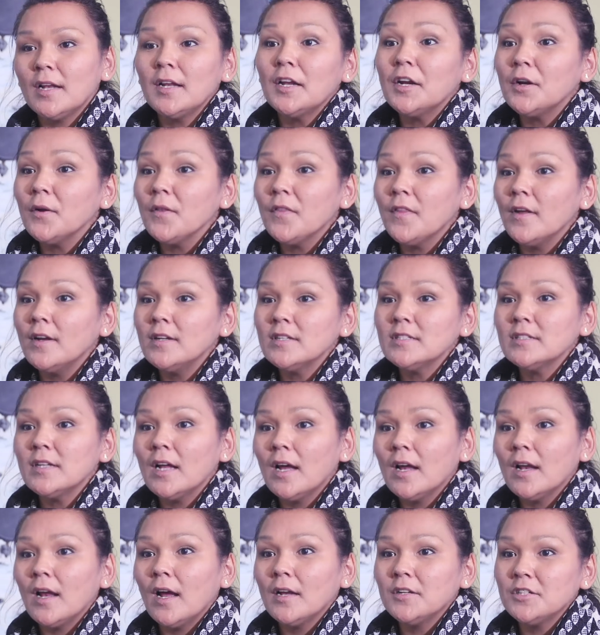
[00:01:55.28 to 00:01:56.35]
little things
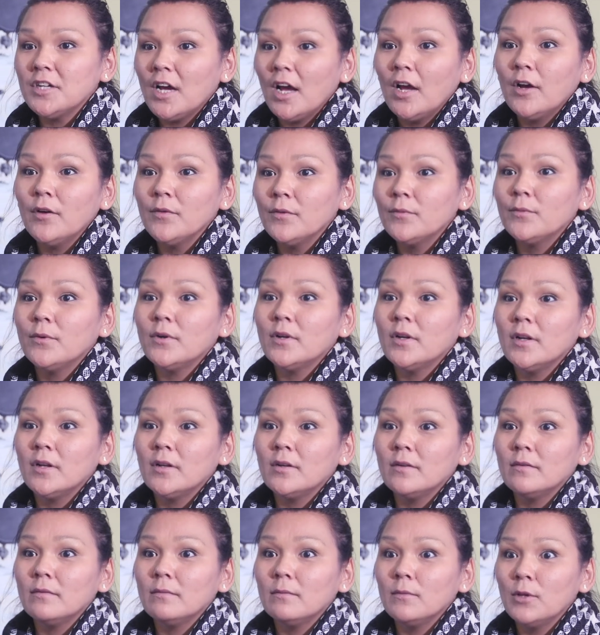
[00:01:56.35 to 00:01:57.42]
that a child would
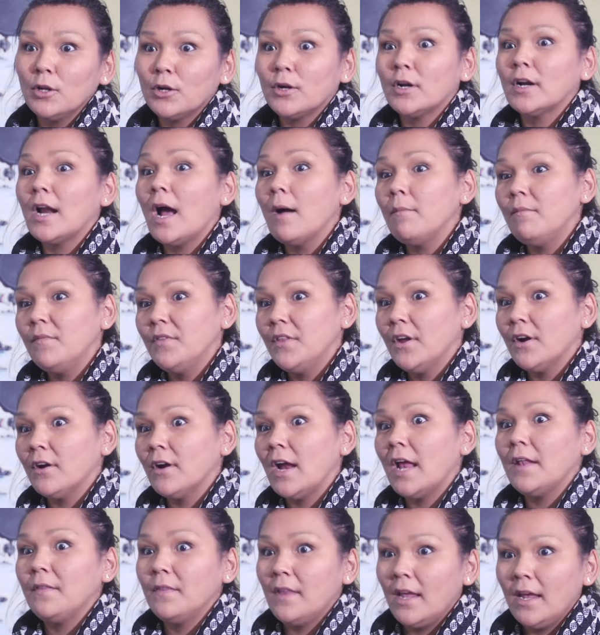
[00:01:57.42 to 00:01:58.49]
learn up there
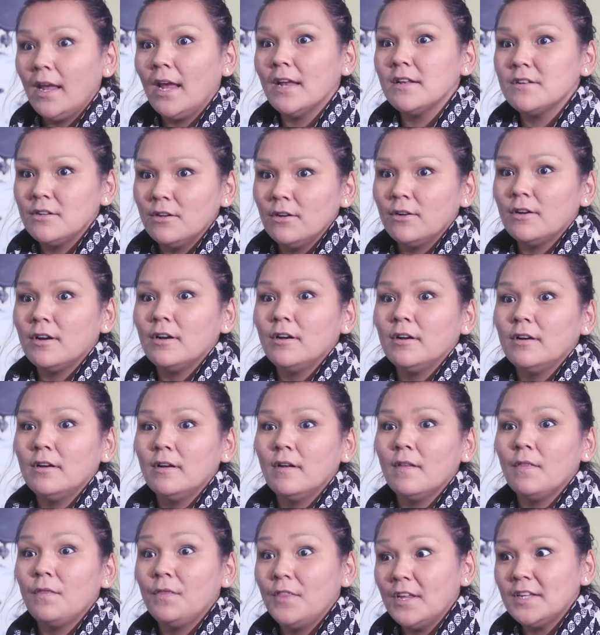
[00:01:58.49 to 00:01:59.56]
and they get to learn
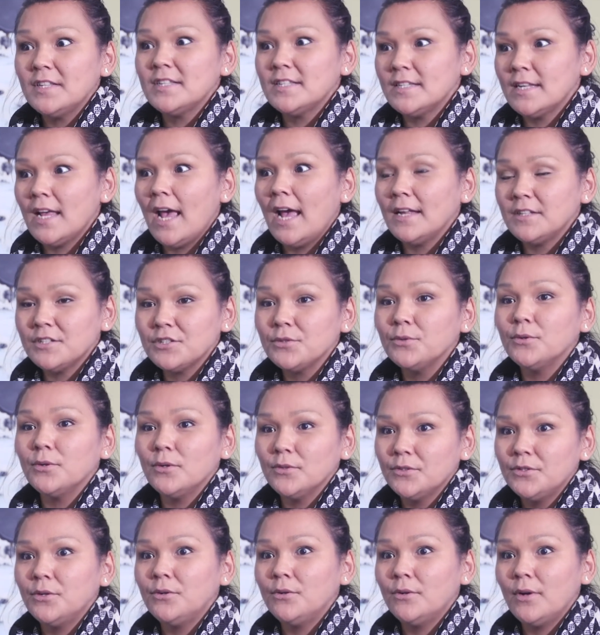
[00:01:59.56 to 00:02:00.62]
this at school
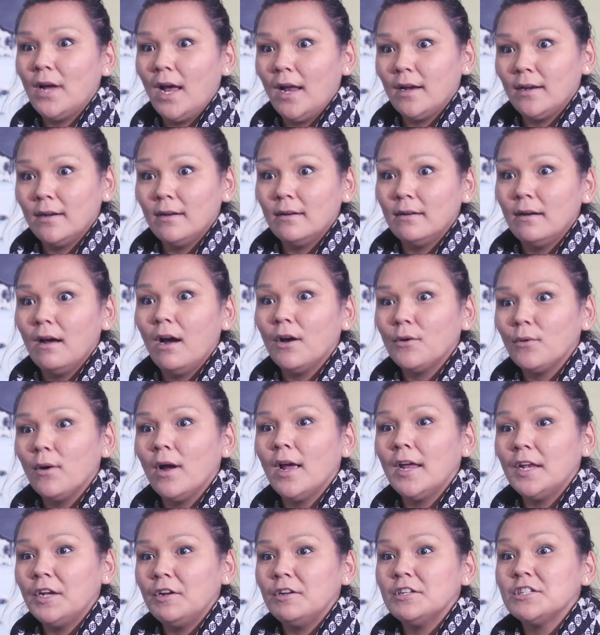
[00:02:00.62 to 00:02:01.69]
too at Ottawa
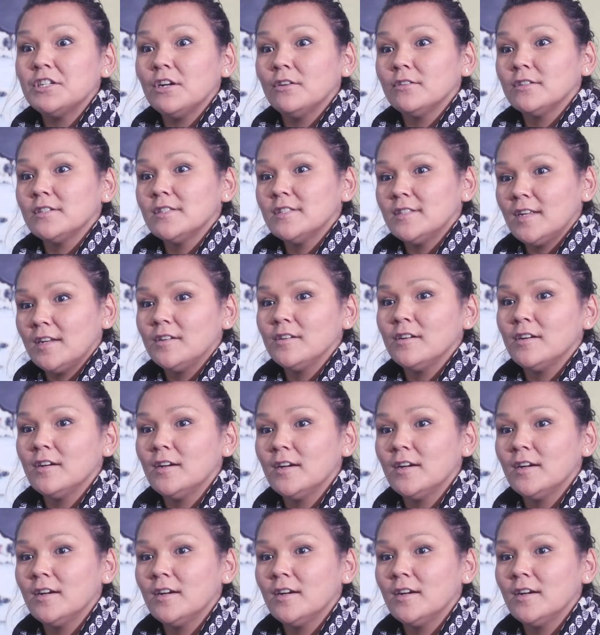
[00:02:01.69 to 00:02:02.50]
Inuit Children's Centre.